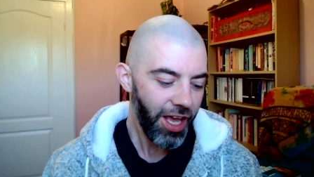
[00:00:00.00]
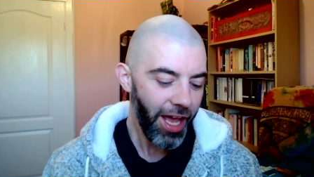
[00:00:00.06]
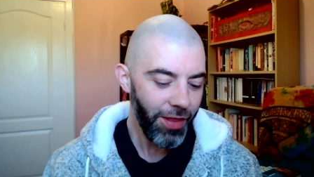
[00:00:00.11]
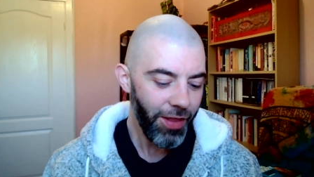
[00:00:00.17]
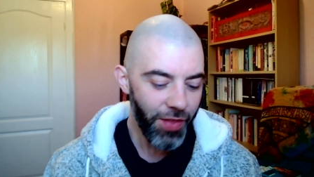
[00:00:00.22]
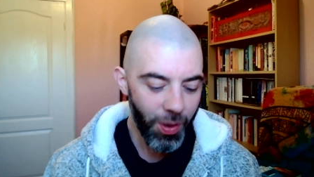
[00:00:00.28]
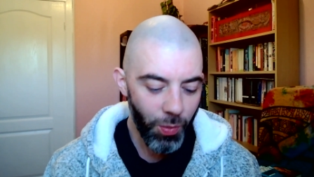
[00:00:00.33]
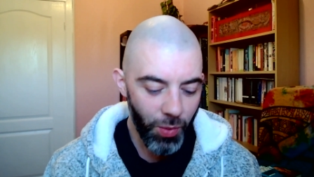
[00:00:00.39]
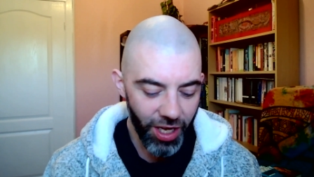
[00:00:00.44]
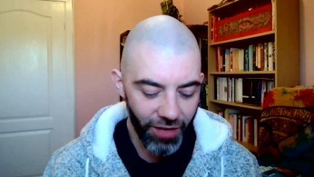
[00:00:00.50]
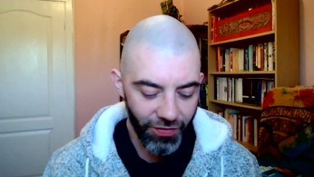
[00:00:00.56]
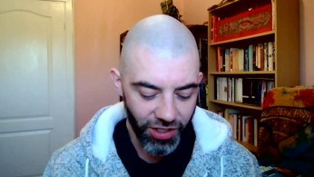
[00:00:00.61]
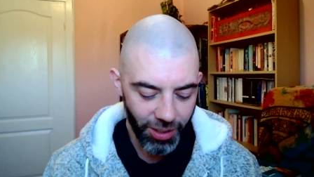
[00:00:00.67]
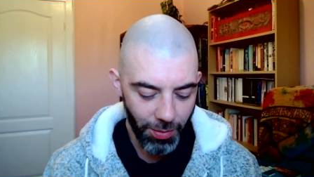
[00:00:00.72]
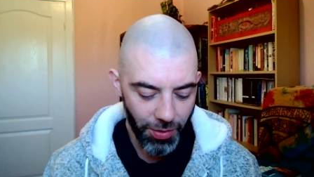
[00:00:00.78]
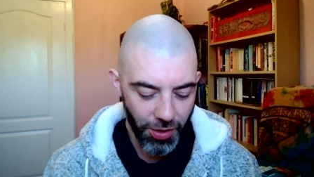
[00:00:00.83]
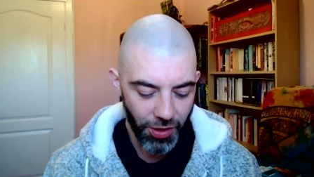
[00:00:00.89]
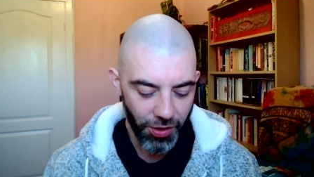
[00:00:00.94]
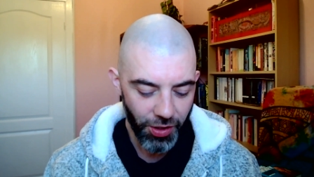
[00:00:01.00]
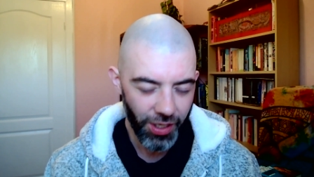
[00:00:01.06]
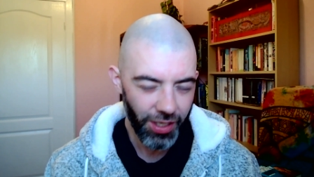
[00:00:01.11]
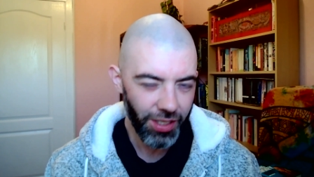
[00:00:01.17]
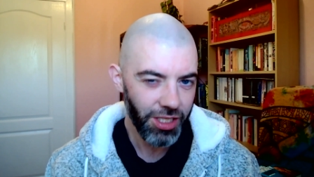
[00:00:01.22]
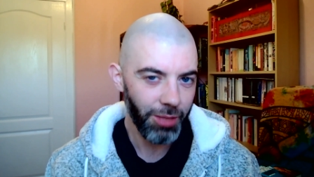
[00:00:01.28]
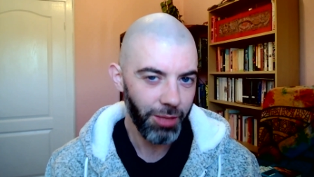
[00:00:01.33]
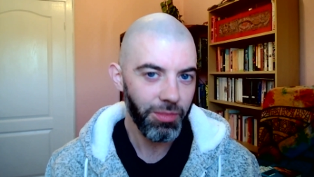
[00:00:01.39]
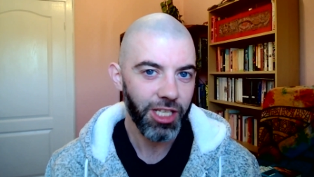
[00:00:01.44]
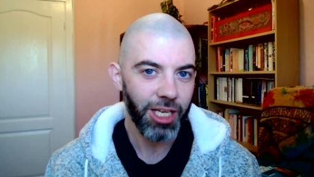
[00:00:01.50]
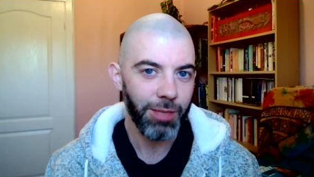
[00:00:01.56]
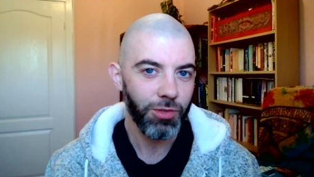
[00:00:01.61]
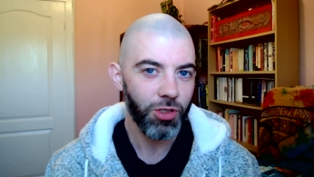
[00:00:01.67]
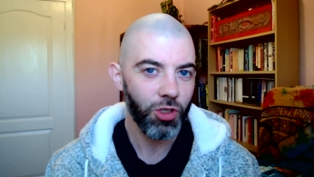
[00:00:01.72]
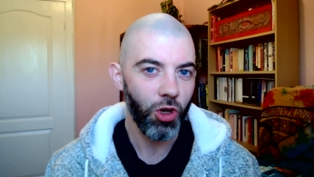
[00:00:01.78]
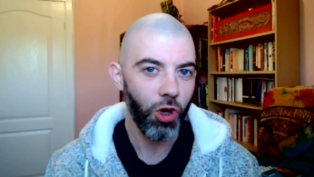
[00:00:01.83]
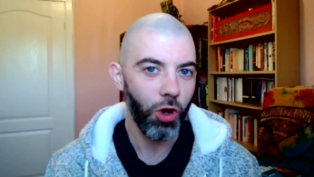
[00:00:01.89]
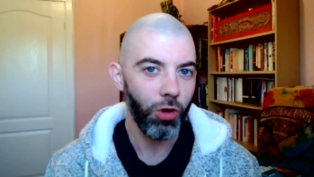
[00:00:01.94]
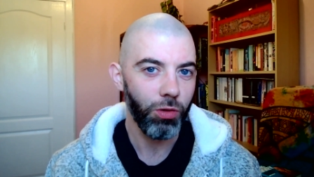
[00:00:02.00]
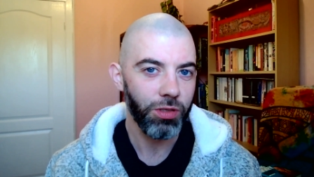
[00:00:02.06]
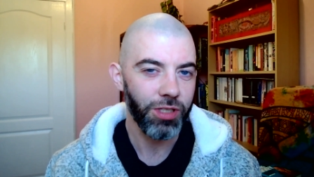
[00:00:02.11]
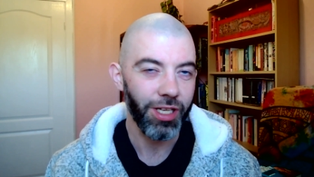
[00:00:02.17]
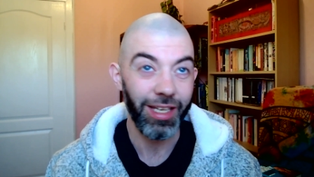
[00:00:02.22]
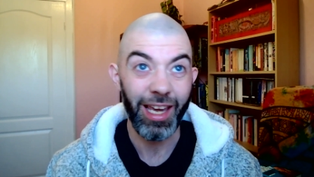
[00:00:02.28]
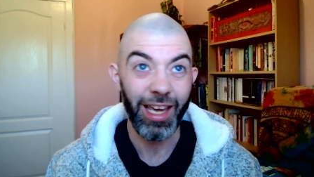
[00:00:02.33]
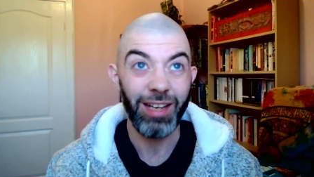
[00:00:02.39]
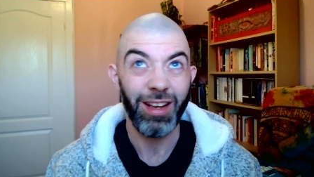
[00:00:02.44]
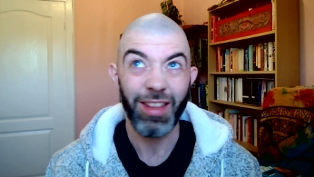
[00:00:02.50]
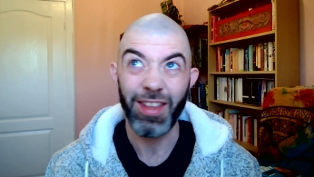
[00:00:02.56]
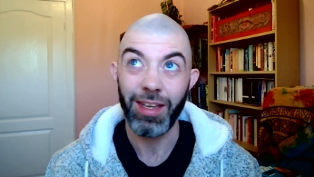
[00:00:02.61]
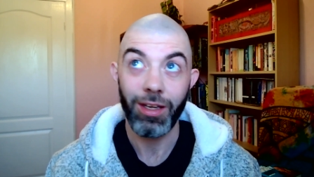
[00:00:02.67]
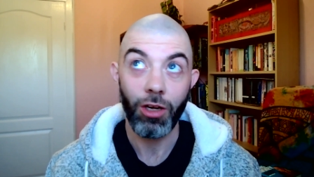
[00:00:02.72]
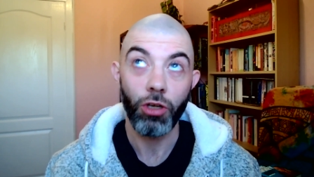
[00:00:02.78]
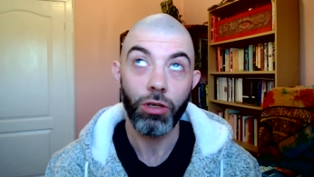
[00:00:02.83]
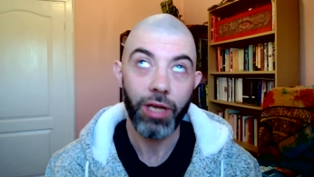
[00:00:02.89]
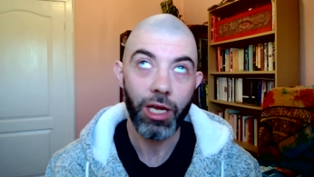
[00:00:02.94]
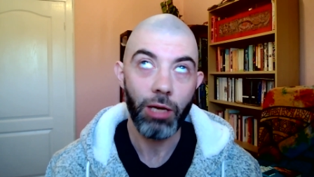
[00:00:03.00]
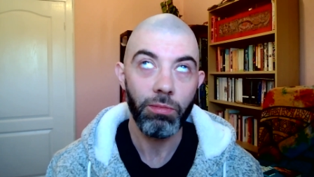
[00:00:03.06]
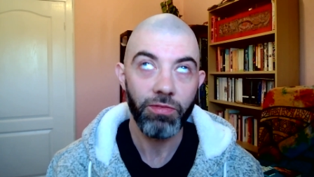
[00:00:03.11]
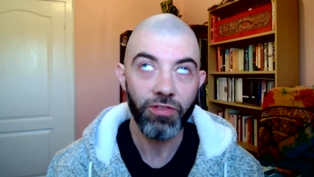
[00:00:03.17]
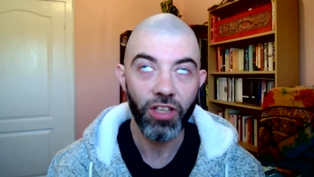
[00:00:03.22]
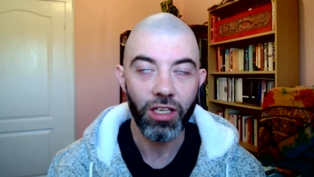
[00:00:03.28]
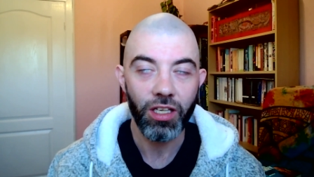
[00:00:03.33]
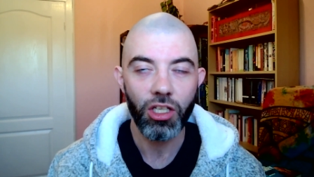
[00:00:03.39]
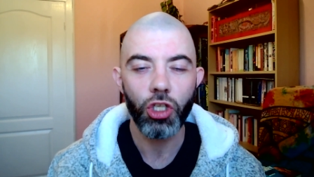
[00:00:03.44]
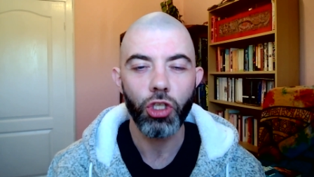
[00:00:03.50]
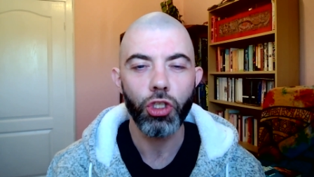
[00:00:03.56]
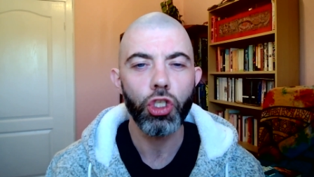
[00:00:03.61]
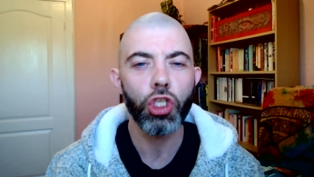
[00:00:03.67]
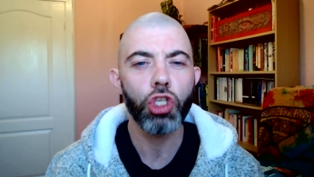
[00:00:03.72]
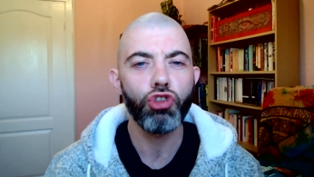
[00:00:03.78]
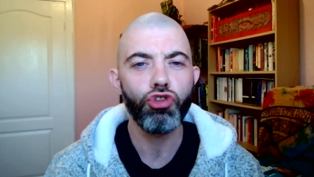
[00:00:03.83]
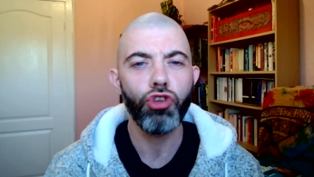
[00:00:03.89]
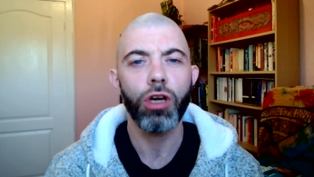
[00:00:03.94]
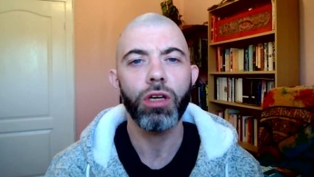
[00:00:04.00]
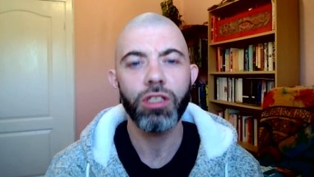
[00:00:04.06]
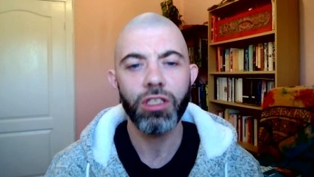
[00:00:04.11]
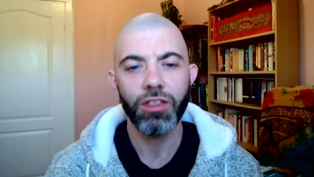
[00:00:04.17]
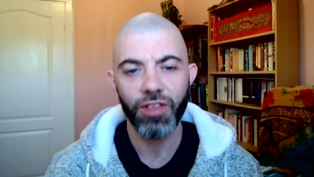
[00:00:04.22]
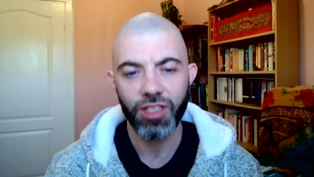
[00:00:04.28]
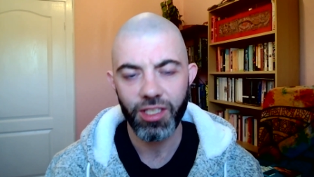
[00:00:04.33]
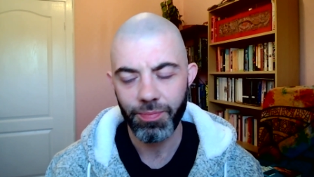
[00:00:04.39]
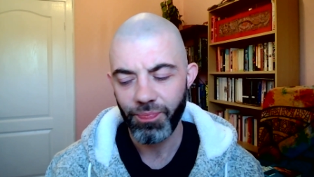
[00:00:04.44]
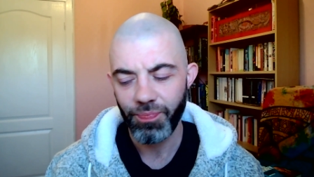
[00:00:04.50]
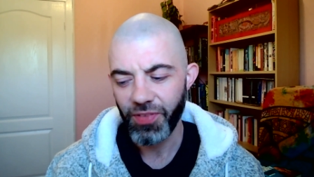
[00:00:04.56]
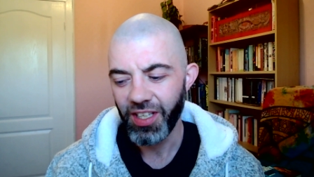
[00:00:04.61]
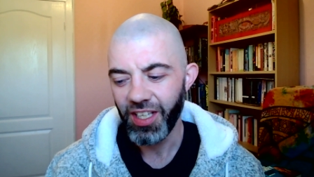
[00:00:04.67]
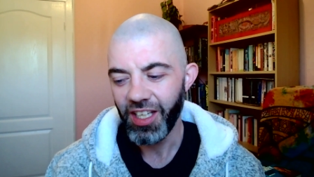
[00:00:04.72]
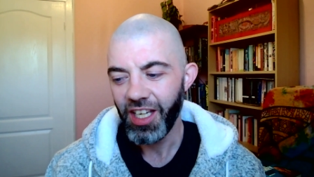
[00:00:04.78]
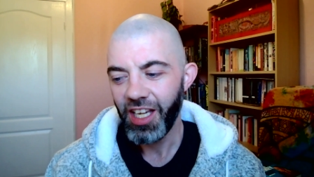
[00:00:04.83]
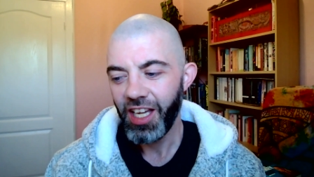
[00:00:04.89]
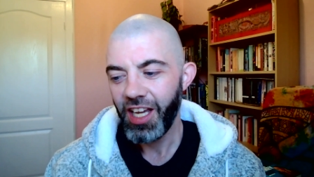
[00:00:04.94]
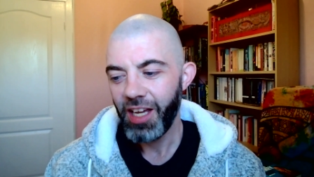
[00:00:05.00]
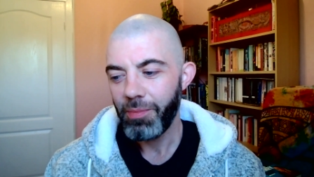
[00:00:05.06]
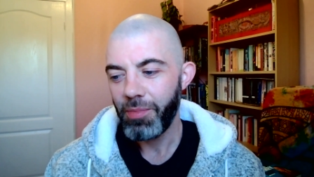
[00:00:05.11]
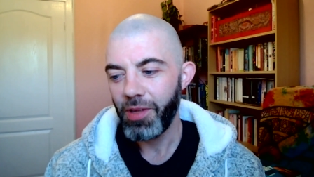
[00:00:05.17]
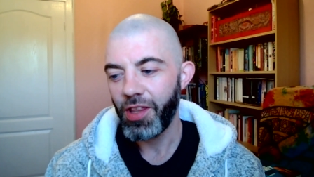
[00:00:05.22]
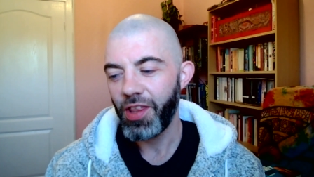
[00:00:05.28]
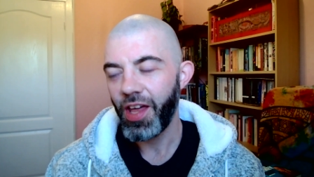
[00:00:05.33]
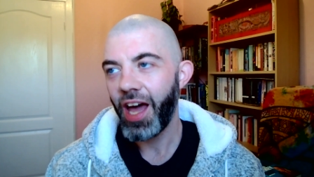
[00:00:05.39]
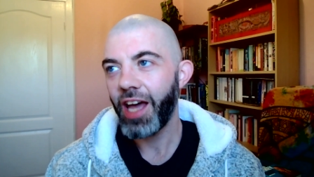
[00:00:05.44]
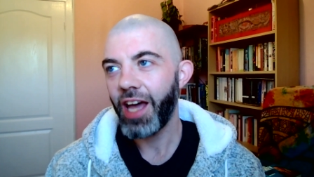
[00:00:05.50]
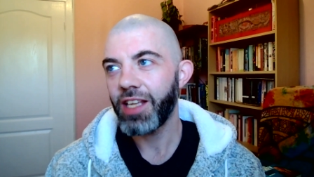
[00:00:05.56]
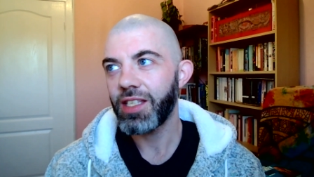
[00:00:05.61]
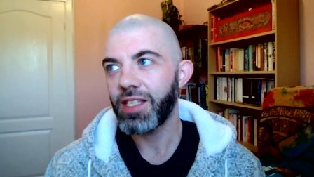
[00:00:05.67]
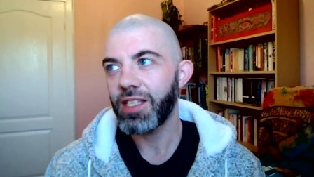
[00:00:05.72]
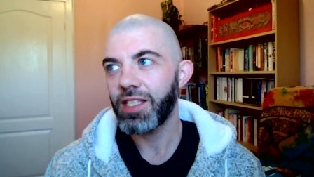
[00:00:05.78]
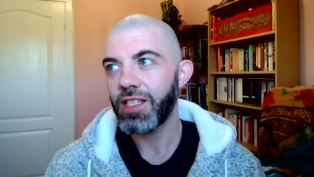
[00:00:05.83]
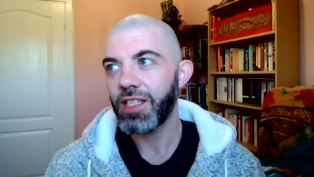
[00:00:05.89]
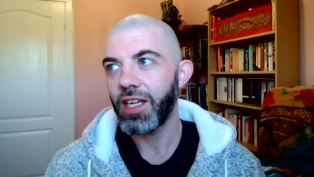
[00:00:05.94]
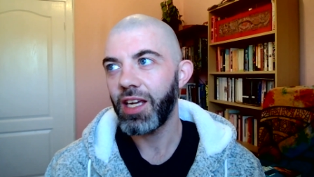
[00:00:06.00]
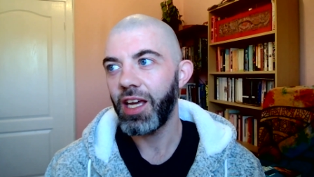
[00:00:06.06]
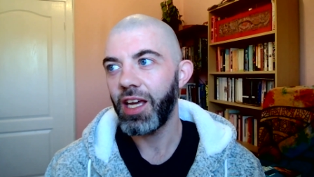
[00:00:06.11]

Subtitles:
And then we have something that is sometimes called, again, I think unhelpfully, constructivism. That's